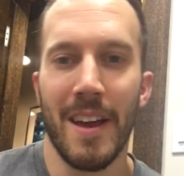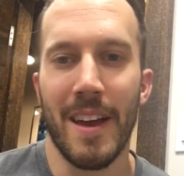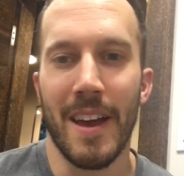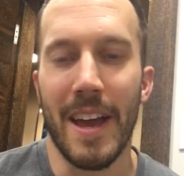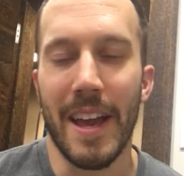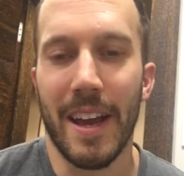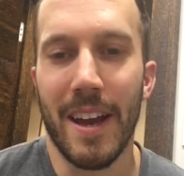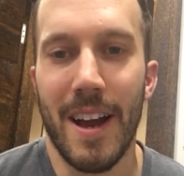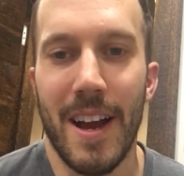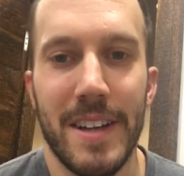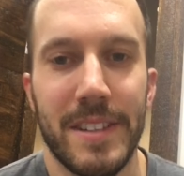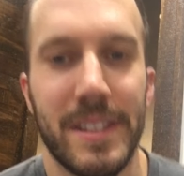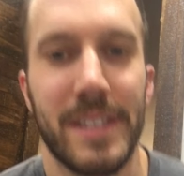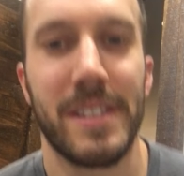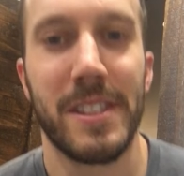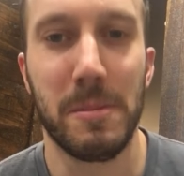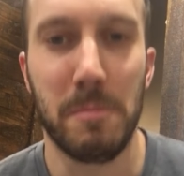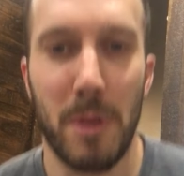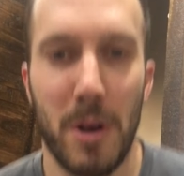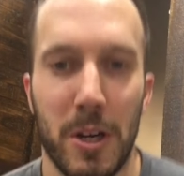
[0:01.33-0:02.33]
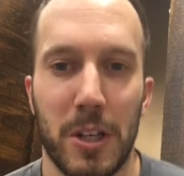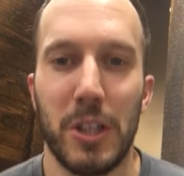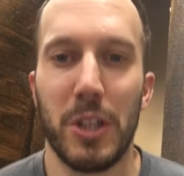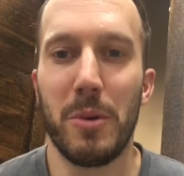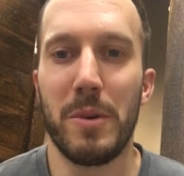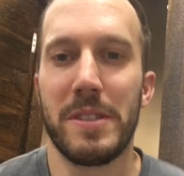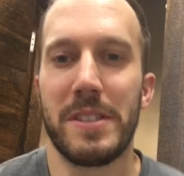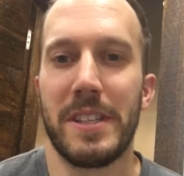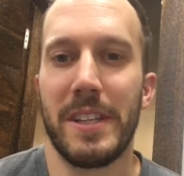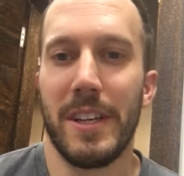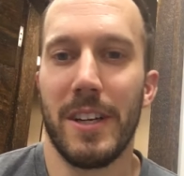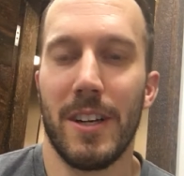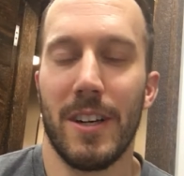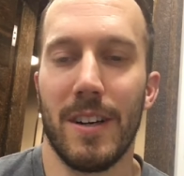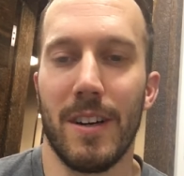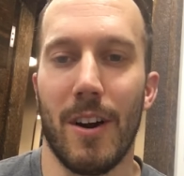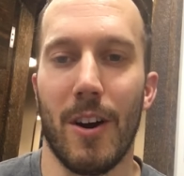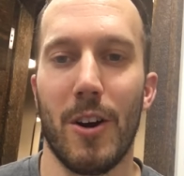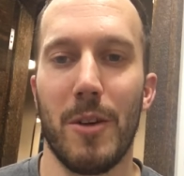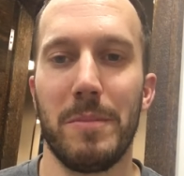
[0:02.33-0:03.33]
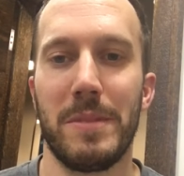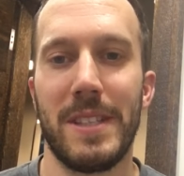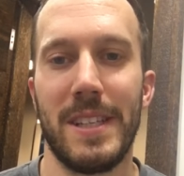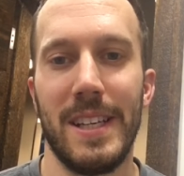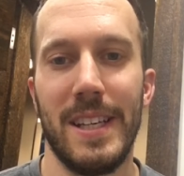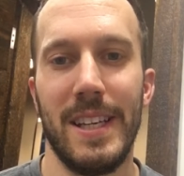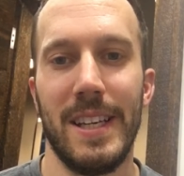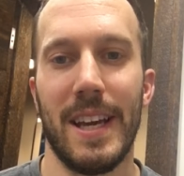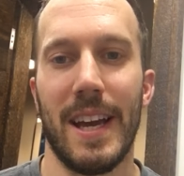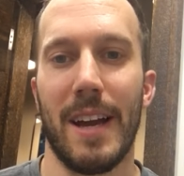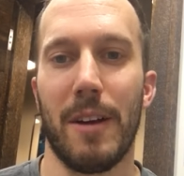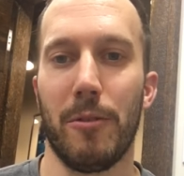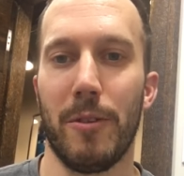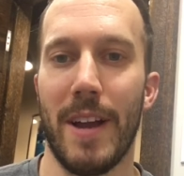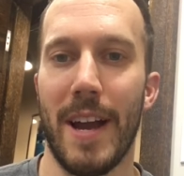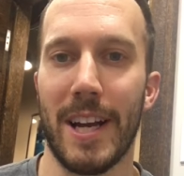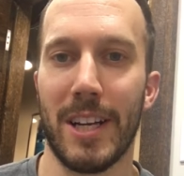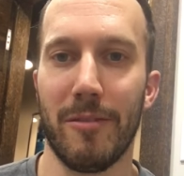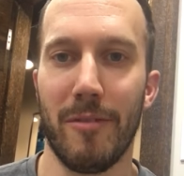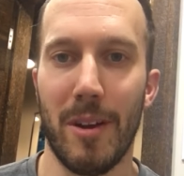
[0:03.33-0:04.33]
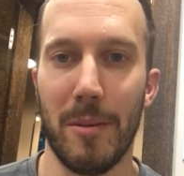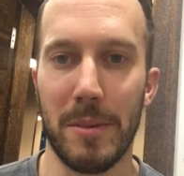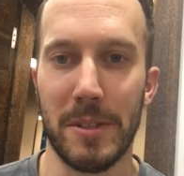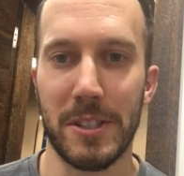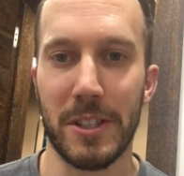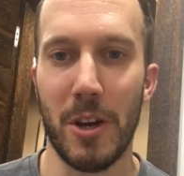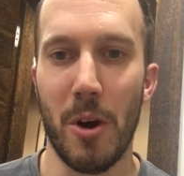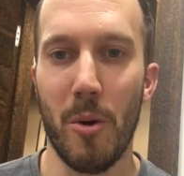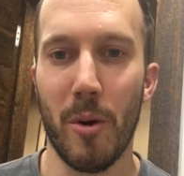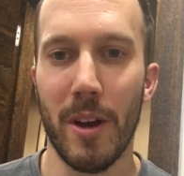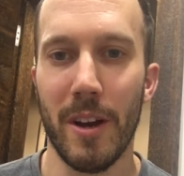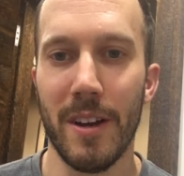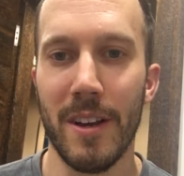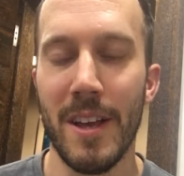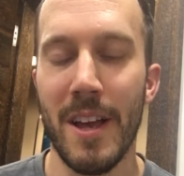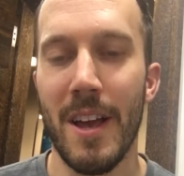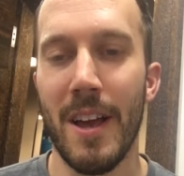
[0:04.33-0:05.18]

Hey guys, this is Mark Lewis here, RMT at Reactivate Muskoka.